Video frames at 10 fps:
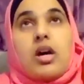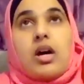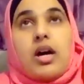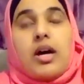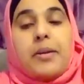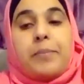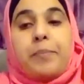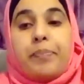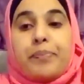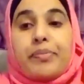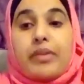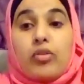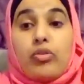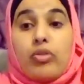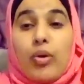Um,
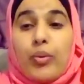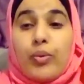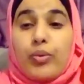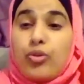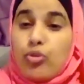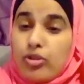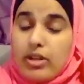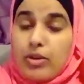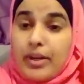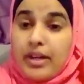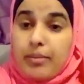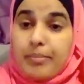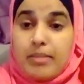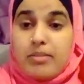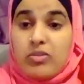so usually when
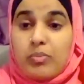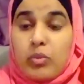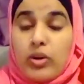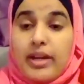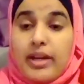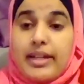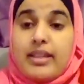babies born early,